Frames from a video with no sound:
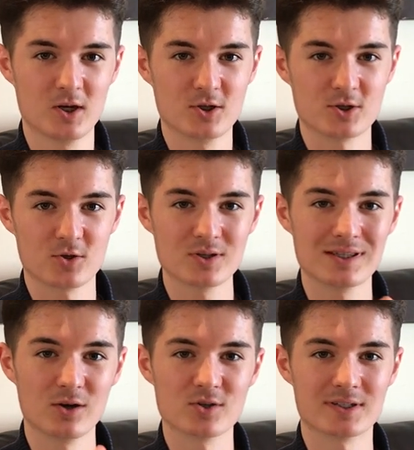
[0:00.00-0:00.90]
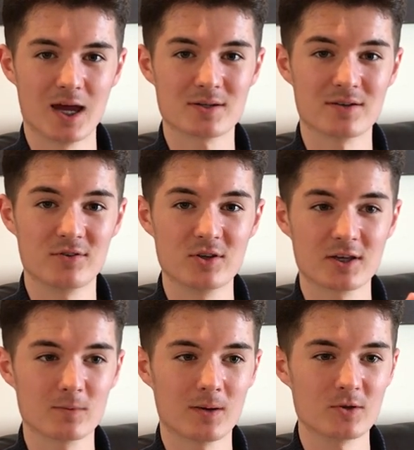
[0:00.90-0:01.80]
Just all these little steps. If you
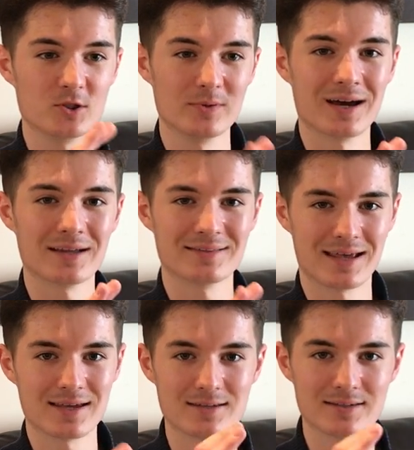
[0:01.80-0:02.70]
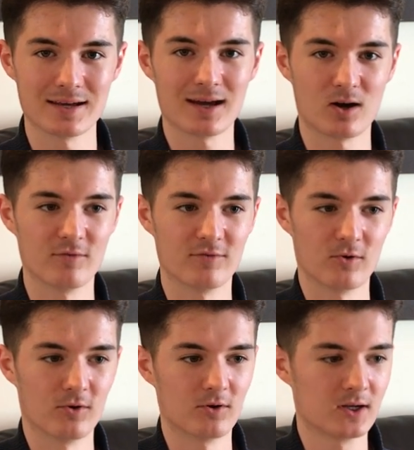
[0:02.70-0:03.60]
think about doing that day in, day out
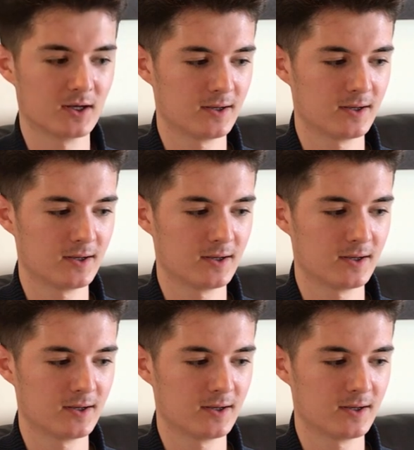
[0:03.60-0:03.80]
for